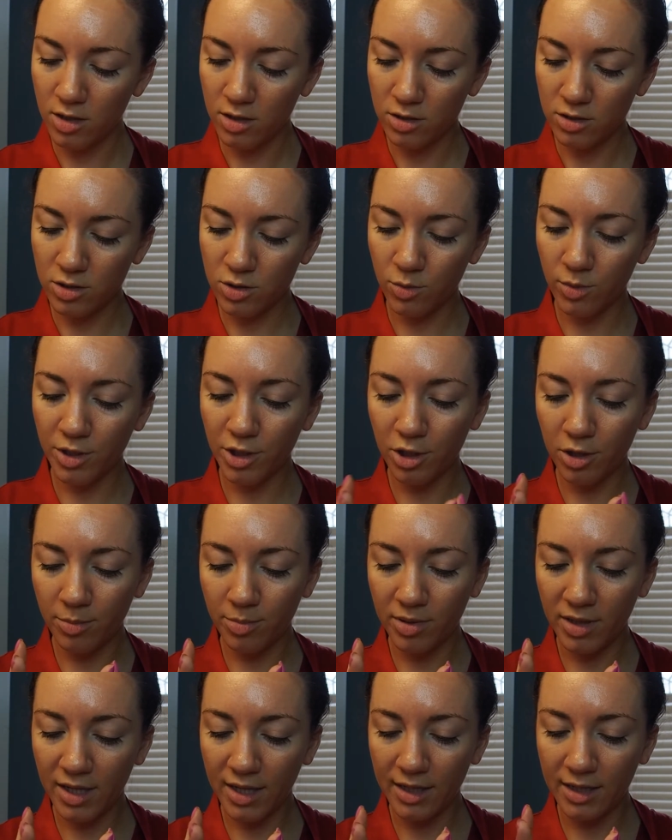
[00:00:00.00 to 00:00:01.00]
So when you're
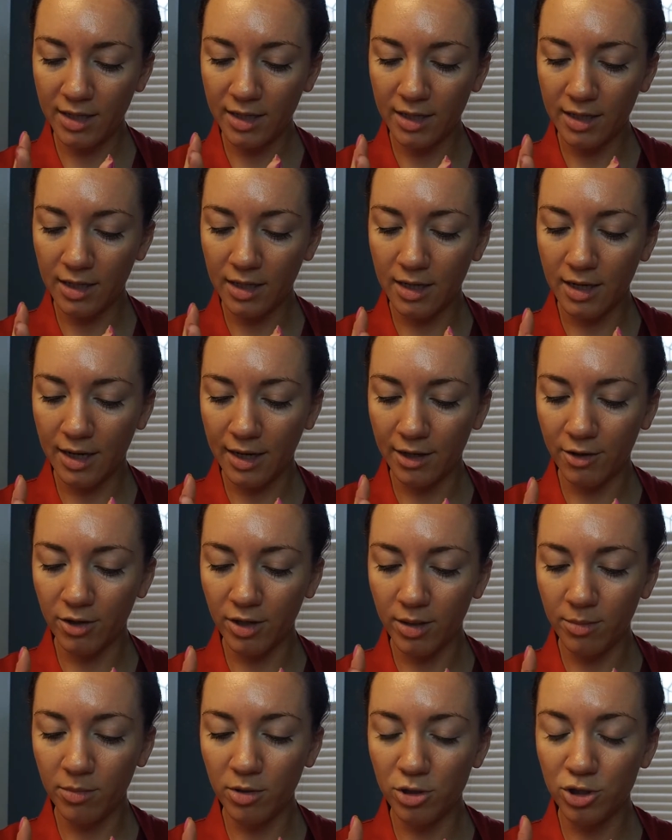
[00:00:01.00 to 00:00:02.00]
applying any eye
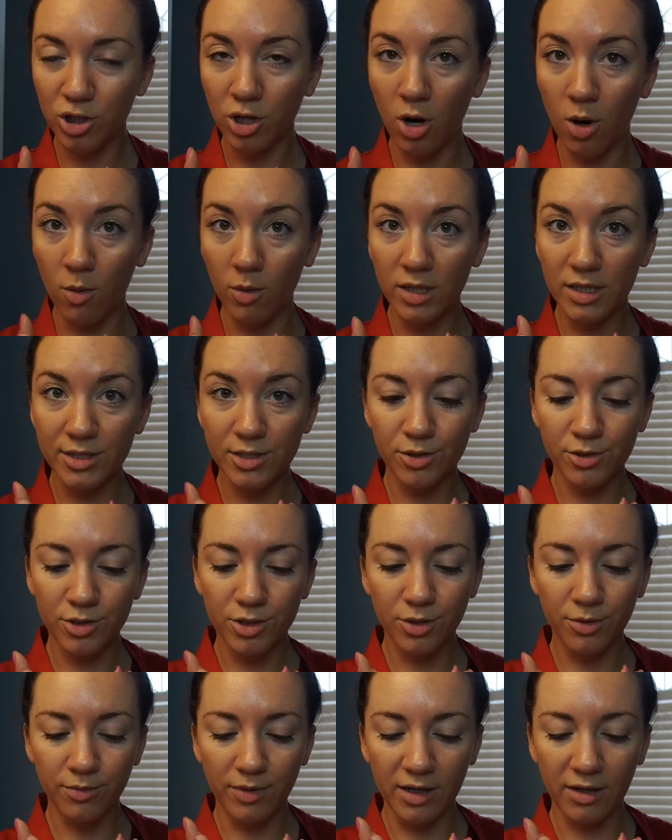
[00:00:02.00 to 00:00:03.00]
cream, you should always use
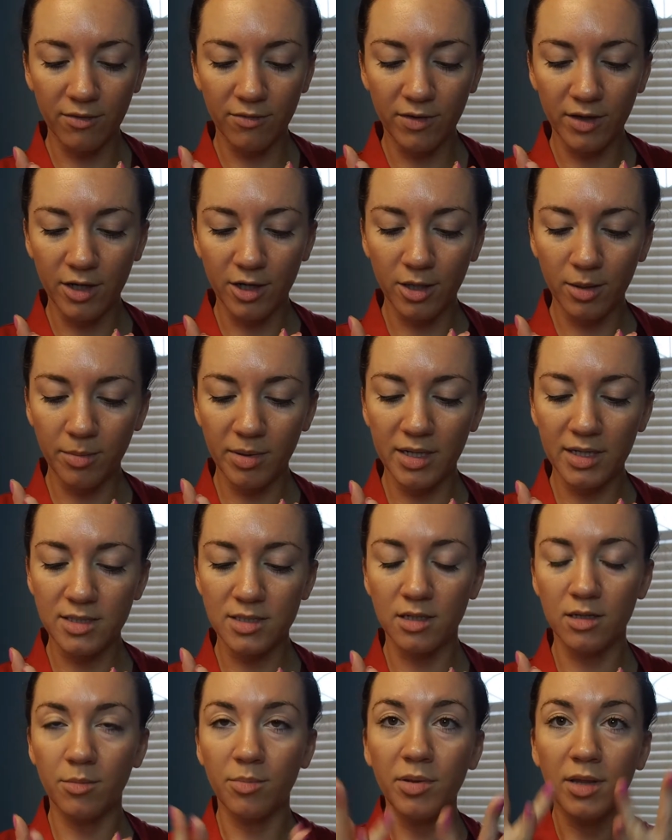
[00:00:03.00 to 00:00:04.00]
your ring finger because
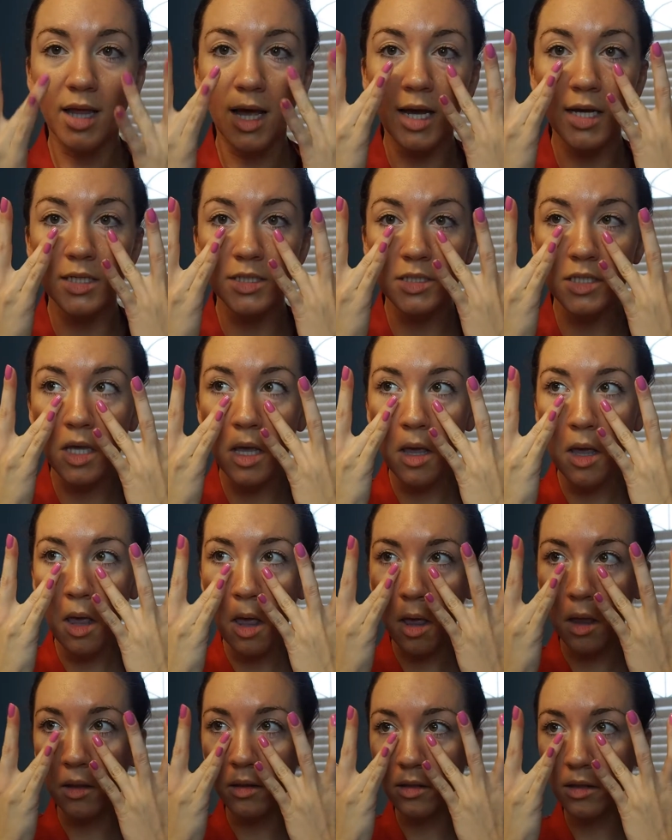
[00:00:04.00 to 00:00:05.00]
it applies
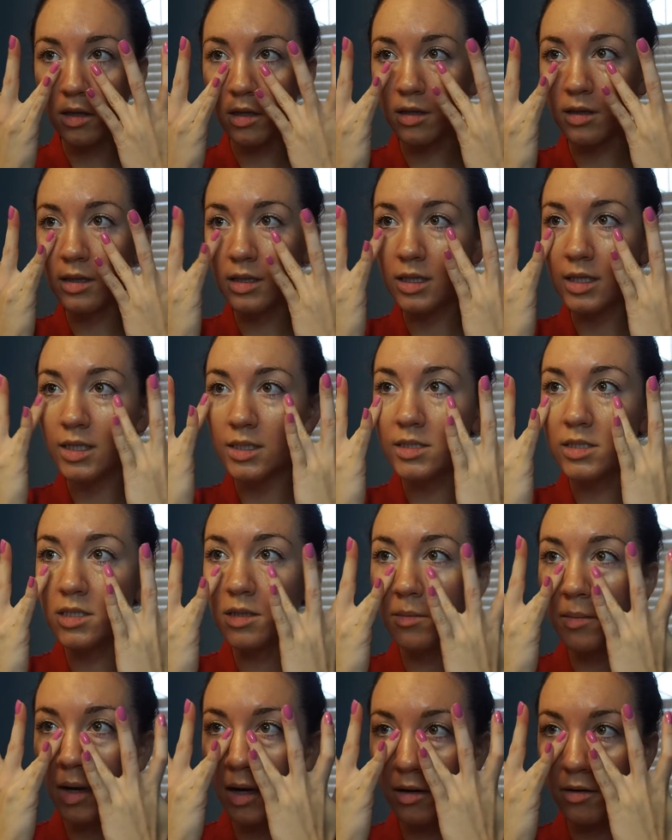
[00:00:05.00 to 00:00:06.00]
the least
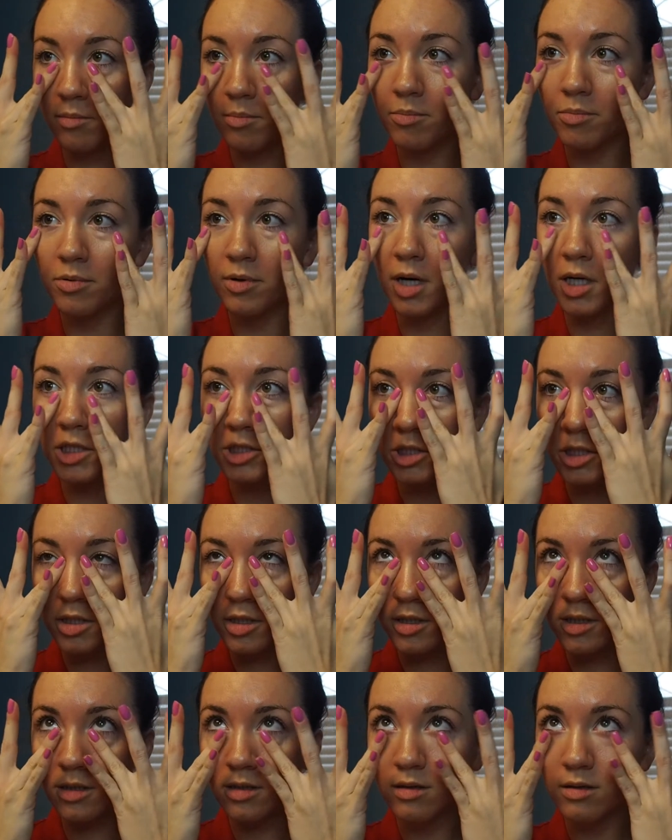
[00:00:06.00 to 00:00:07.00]
amount of
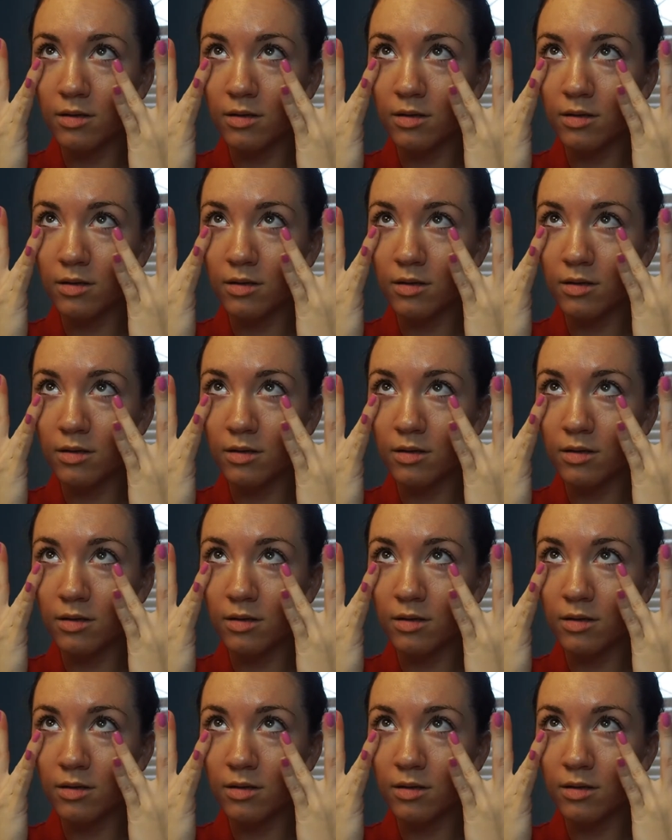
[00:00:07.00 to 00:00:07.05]
pressure.